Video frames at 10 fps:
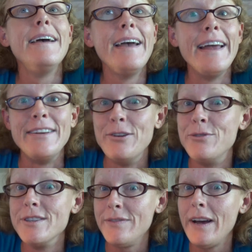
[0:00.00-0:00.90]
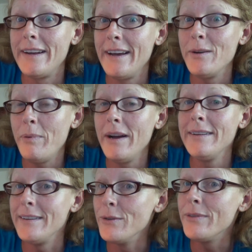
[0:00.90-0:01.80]
and you just found out you're
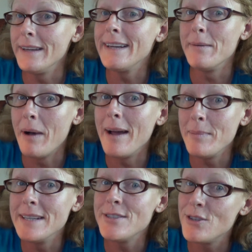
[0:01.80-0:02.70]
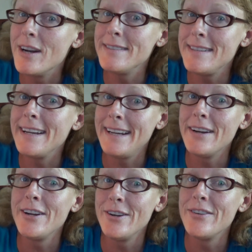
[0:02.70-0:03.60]
pregnant and you think it might be a stretch to take
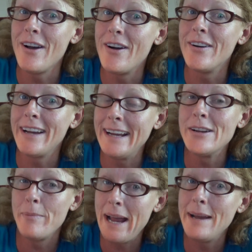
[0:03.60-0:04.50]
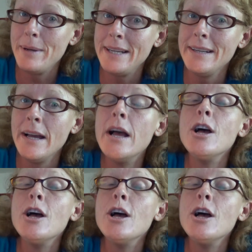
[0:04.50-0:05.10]
care of your dog and your baby,